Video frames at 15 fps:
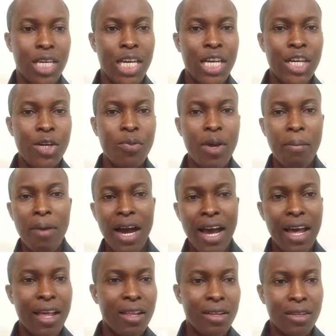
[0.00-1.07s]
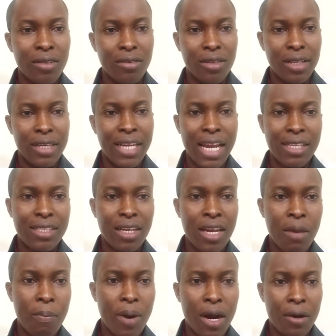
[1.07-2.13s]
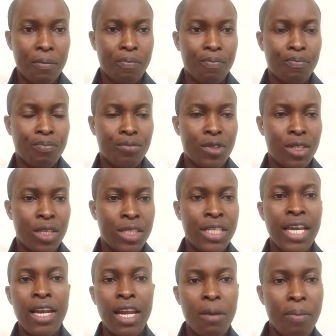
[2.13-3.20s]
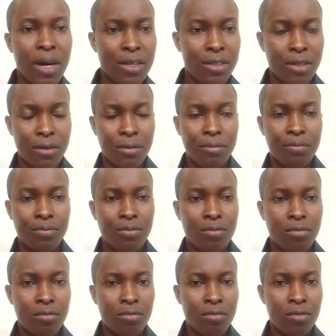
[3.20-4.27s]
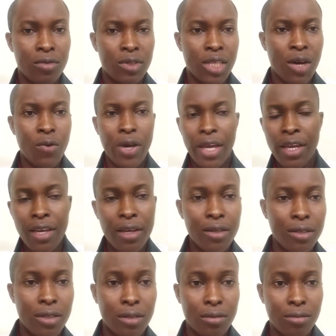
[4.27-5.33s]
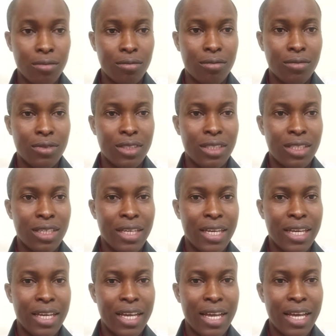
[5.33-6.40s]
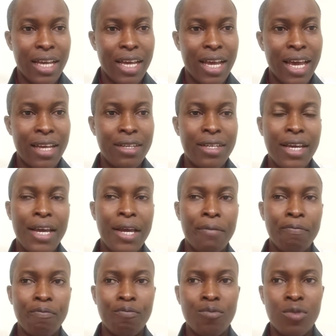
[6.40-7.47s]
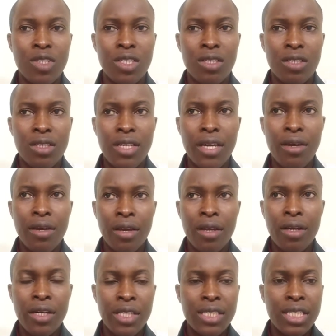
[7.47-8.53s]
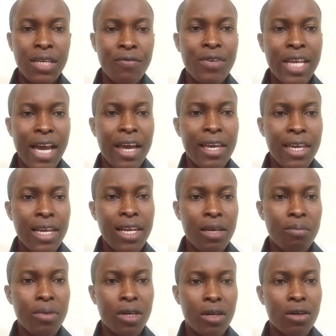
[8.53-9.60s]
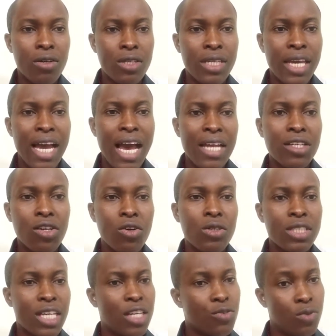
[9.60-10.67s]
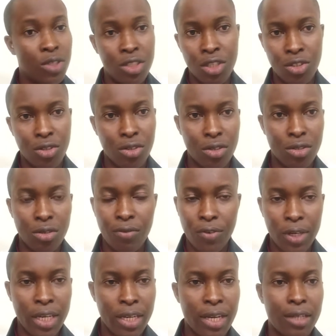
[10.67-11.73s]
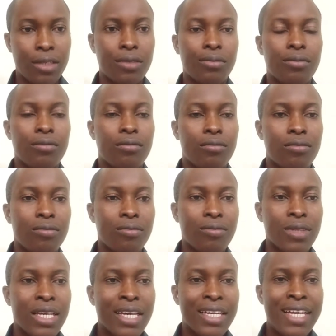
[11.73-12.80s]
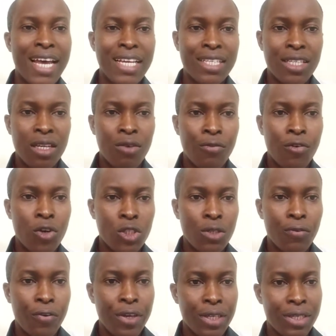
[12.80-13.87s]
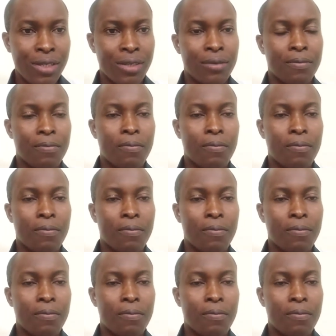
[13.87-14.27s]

Remember that leper, the 10 lepers that were healed. And uh, they received their healing because they had contact with Jesus. Don't forget that. That's first phase.